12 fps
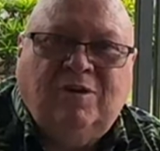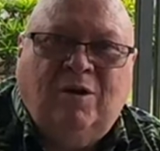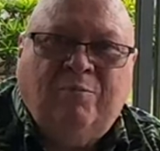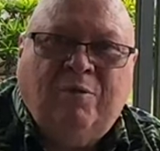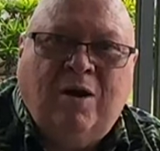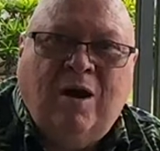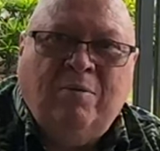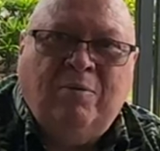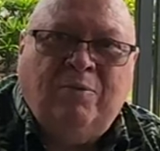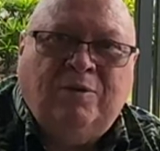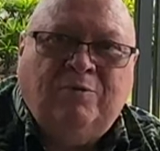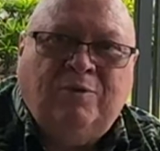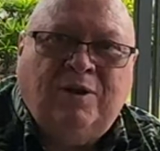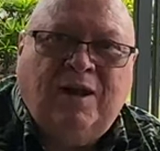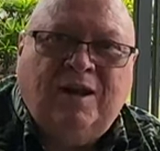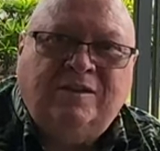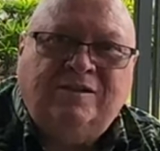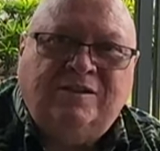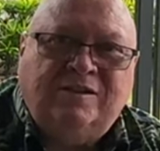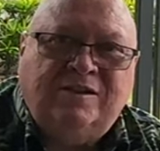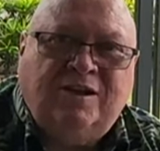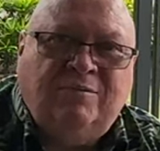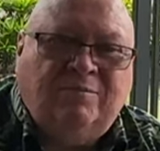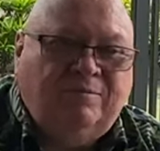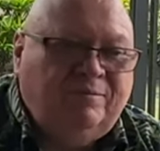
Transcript: a problem with the relationship.